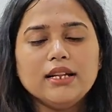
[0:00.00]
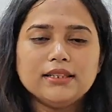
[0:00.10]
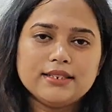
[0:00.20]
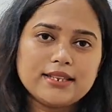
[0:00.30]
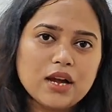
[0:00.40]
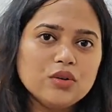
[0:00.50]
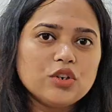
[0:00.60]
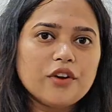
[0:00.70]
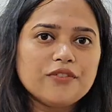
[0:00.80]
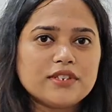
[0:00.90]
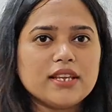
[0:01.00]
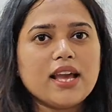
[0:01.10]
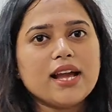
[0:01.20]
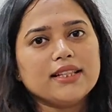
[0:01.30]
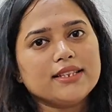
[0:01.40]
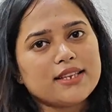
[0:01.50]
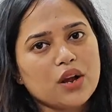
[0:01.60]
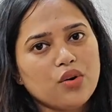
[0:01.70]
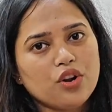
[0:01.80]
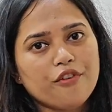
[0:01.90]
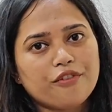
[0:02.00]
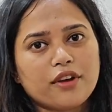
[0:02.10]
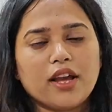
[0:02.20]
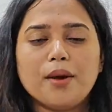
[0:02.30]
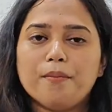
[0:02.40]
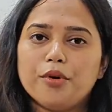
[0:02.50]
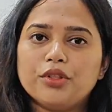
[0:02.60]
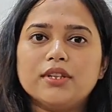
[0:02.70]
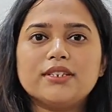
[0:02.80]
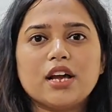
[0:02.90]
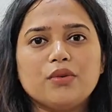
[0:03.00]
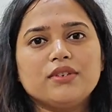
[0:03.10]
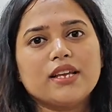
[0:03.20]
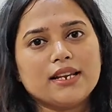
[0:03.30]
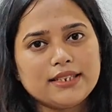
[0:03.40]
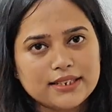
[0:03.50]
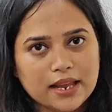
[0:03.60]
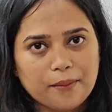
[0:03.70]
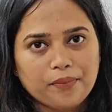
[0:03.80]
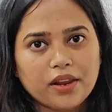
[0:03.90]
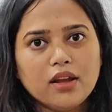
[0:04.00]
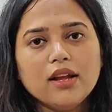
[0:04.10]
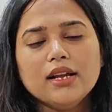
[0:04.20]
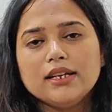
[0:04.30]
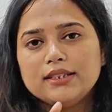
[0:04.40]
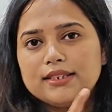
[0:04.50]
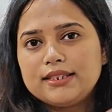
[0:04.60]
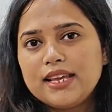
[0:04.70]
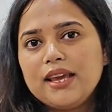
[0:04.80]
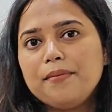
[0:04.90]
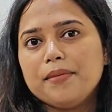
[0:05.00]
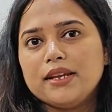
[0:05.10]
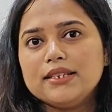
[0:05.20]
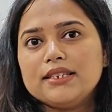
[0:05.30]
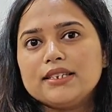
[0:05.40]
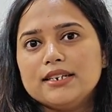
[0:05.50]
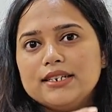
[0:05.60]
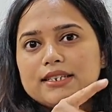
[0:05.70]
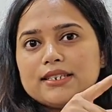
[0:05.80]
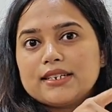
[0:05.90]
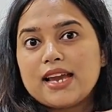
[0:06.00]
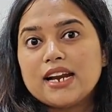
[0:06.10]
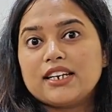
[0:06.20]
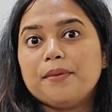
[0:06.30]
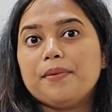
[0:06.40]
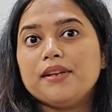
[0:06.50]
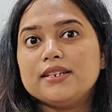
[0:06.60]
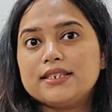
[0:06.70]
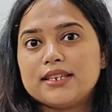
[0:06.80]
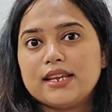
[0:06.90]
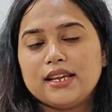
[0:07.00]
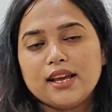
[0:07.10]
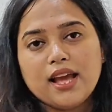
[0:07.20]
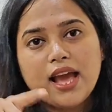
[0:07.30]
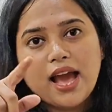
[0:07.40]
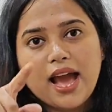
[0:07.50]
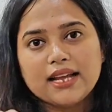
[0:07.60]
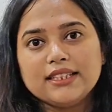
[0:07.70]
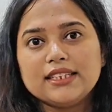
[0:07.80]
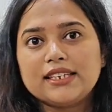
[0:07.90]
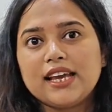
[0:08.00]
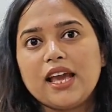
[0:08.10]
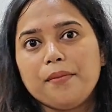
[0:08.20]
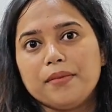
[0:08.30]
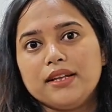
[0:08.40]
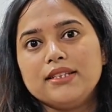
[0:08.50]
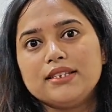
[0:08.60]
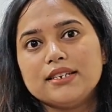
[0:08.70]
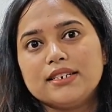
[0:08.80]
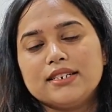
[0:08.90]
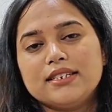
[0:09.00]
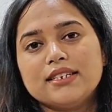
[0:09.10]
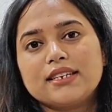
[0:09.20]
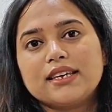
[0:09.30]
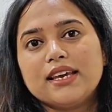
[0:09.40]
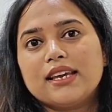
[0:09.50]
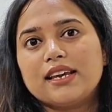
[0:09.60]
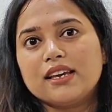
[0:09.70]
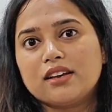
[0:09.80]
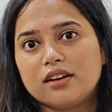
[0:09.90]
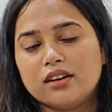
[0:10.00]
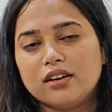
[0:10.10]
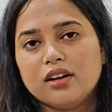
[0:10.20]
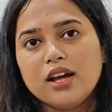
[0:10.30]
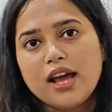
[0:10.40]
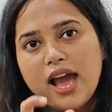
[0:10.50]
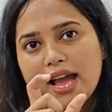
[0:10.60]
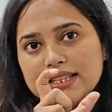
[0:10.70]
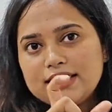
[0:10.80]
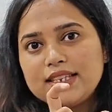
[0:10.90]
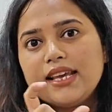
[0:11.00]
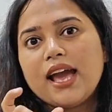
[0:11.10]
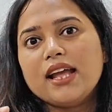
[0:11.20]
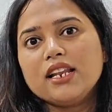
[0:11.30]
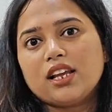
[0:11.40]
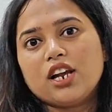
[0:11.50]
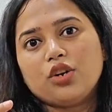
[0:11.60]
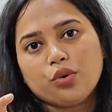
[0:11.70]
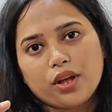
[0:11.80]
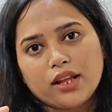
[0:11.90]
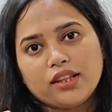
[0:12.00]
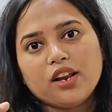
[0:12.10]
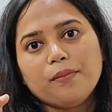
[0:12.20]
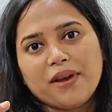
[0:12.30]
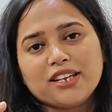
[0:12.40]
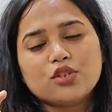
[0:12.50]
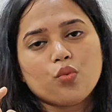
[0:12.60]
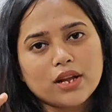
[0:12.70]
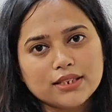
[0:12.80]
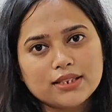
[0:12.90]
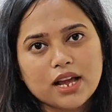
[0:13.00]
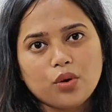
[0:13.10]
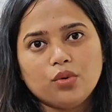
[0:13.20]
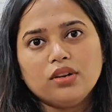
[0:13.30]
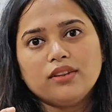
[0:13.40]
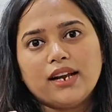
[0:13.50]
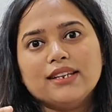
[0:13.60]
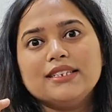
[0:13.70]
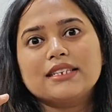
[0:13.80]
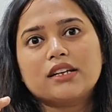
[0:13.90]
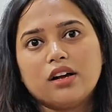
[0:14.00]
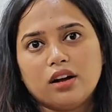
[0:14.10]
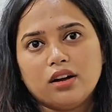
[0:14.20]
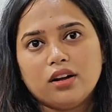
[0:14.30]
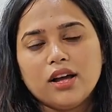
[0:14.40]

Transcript: The sound of C and the sound of K, both the sounds are same. The C means it is a caterpillar C and K means it is a kinker. And C and K together makes one sound, that is K.